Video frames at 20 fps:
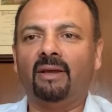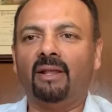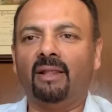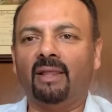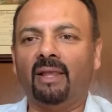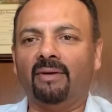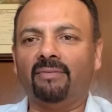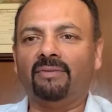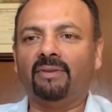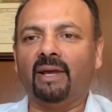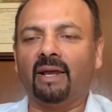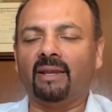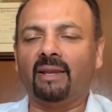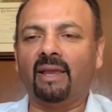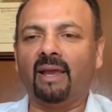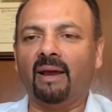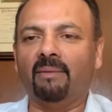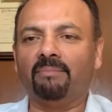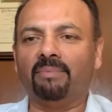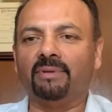left that
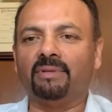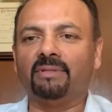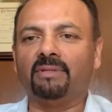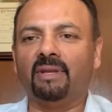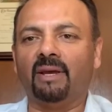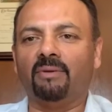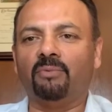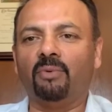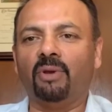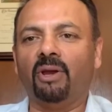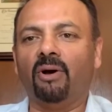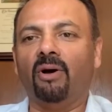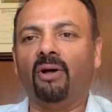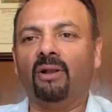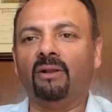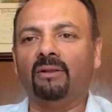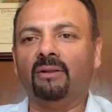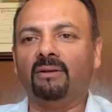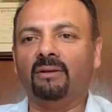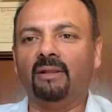campus that we
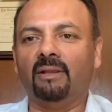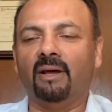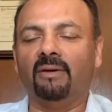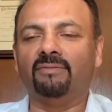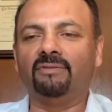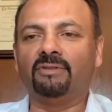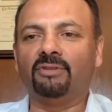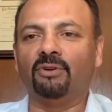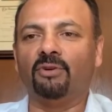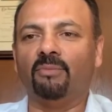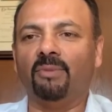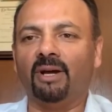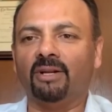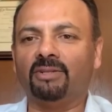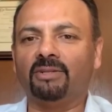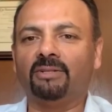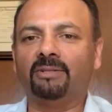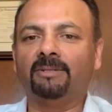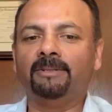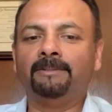all love so
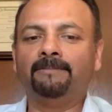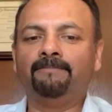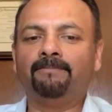much.